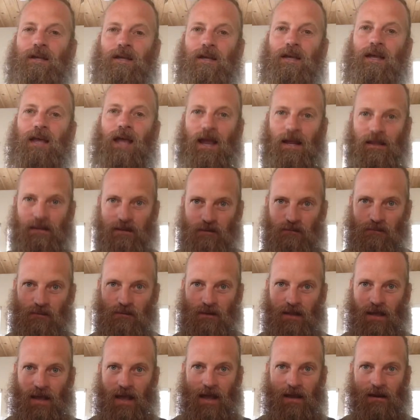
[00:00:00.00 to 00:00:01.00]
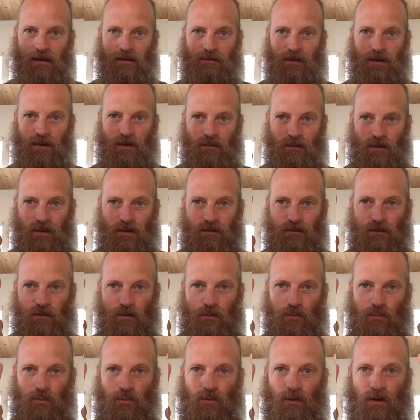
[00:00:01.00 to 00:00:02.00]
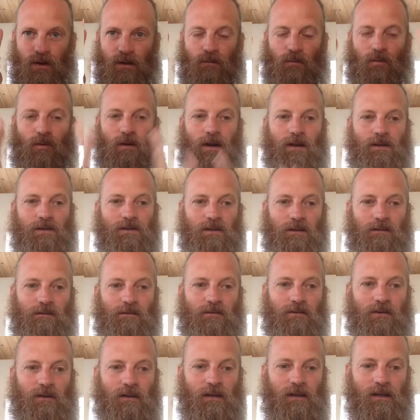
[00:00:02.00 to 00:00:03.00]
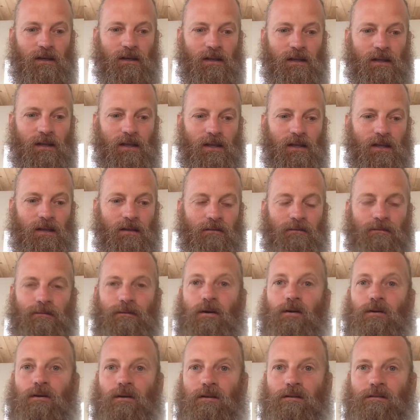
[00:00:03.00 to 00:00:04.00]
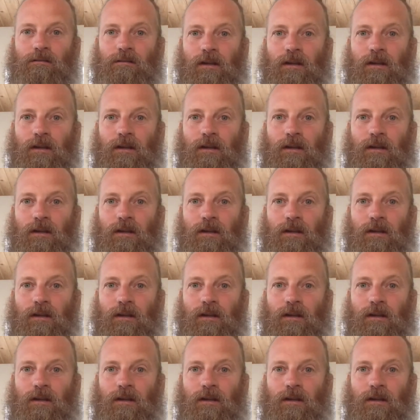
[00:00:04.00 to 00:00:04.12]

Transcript: And this was aggravating me to the point where I just couldn't focus.